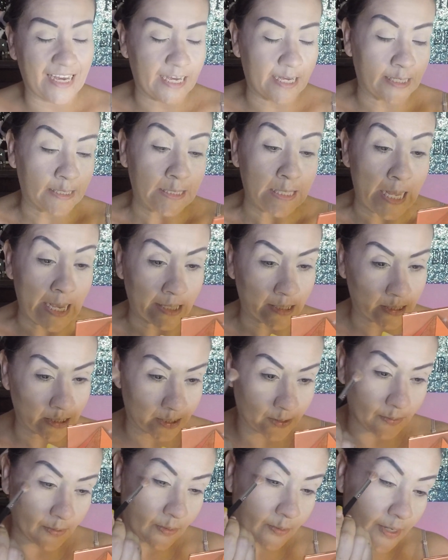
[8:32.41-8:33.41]
Exactly.
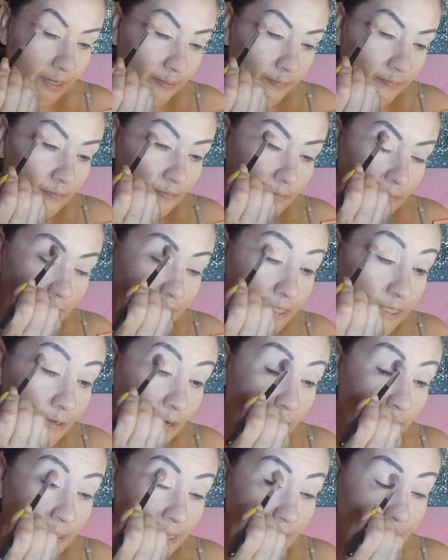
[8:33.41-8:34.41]
Okay. So
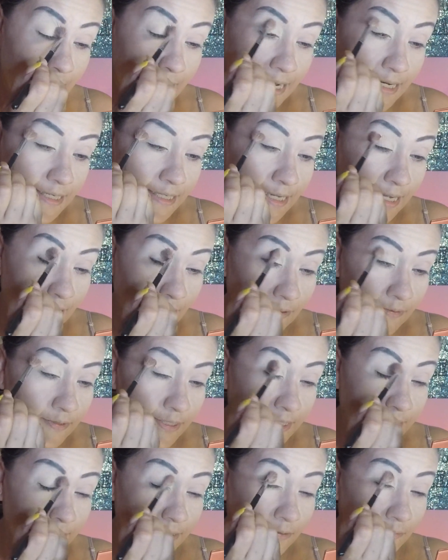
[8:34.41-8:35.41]
I'm laying down
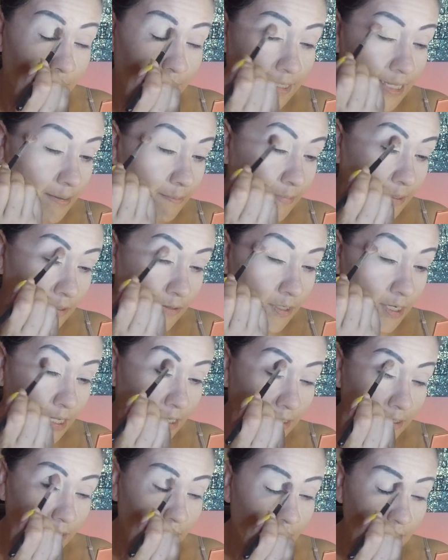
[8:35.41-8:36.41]
still with that middle
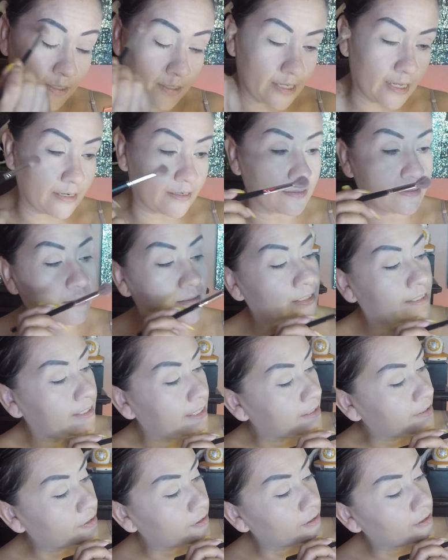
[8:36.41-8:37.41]
color, that
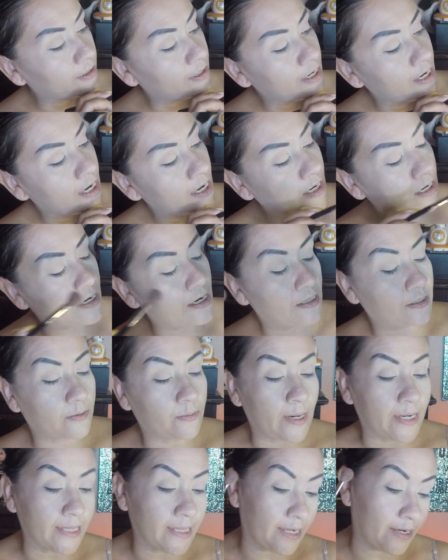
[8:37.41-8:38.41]
center color
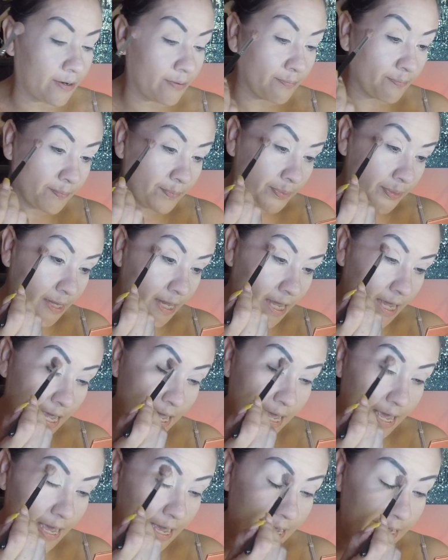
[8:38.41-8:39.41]
right there,
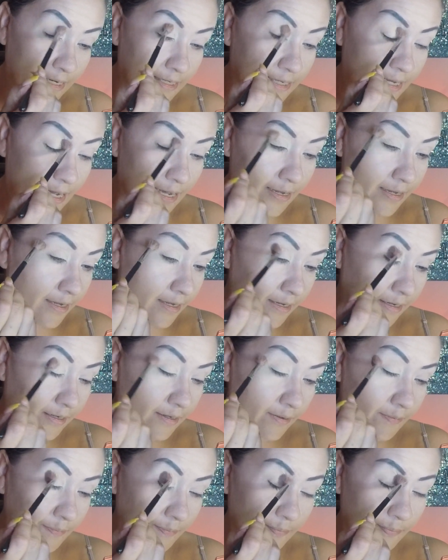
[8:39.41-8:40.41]
and I
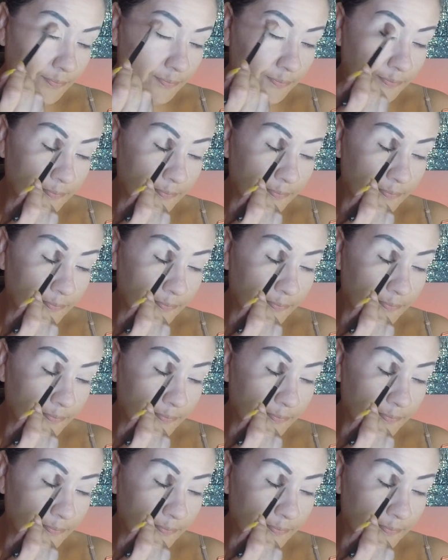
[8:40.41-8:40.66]
am,